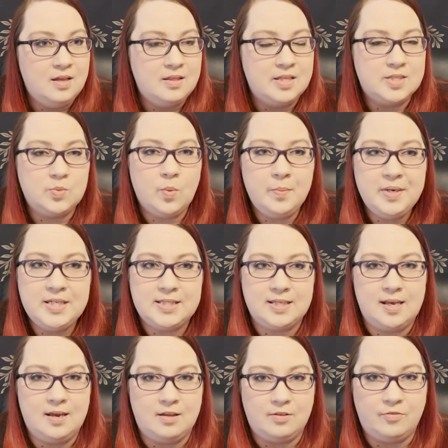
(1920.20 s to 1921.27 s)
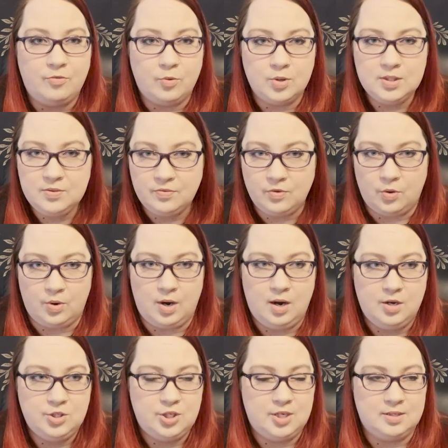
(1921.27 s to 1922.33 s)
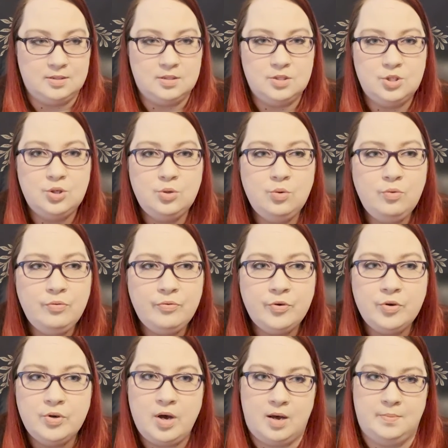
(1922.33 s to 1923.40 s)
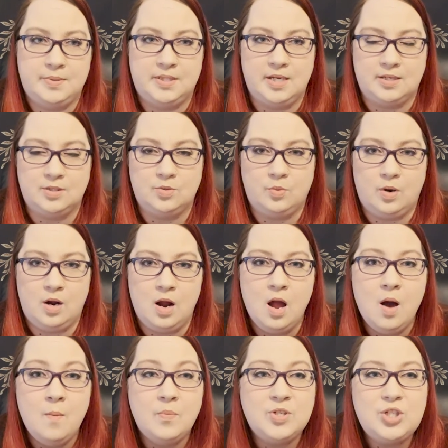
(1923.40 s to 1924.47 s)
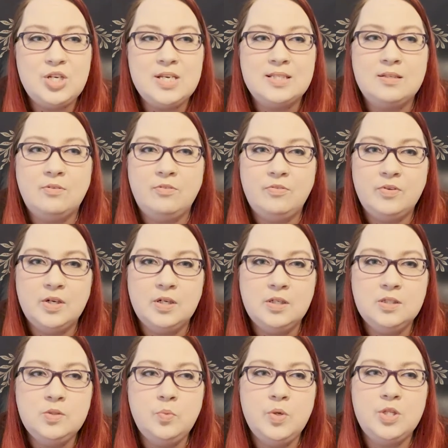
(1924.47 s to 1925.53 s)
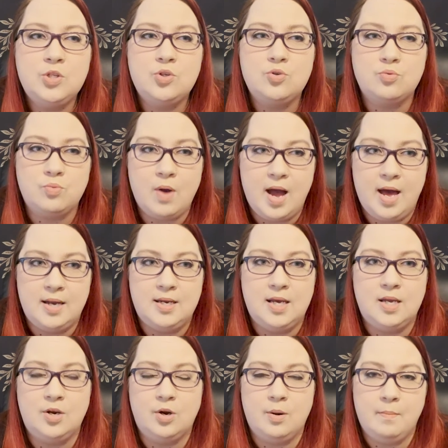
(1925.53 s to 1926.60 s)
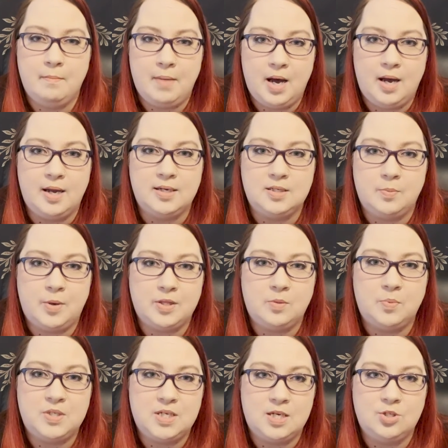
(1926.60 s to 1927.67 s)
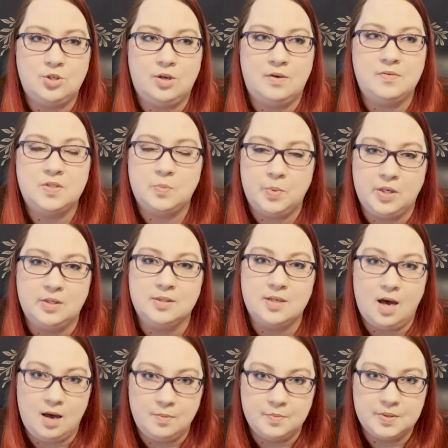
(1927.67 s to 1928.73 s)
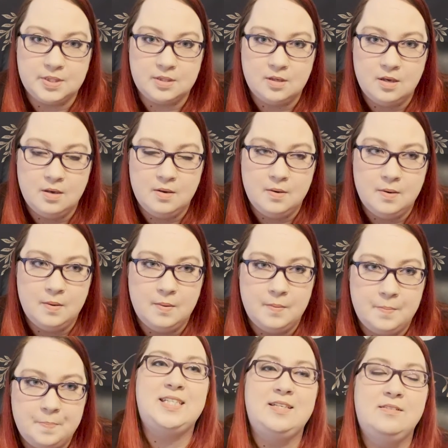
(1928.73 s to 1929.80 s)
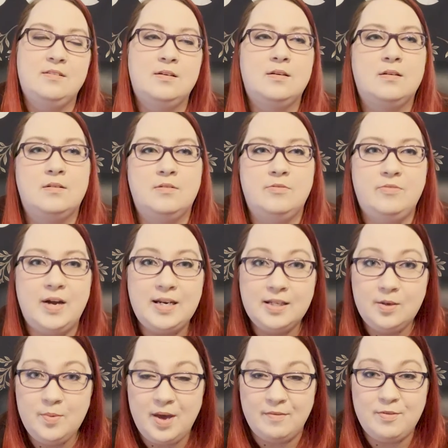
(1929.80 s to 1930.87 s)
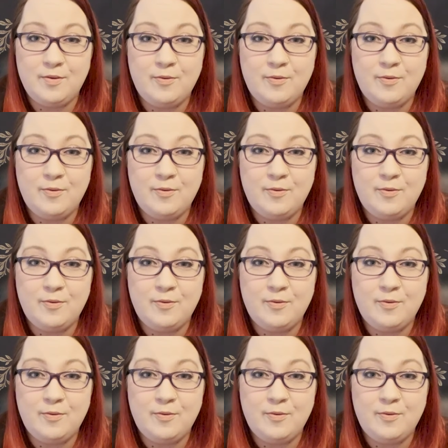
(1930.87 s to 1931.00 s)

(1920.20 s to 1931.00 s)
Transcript: This woman is laying on the forest floor. She has 2 full cups next to her, but she is filled with dread in her mind about the potential of spilled cups. Finally, we have the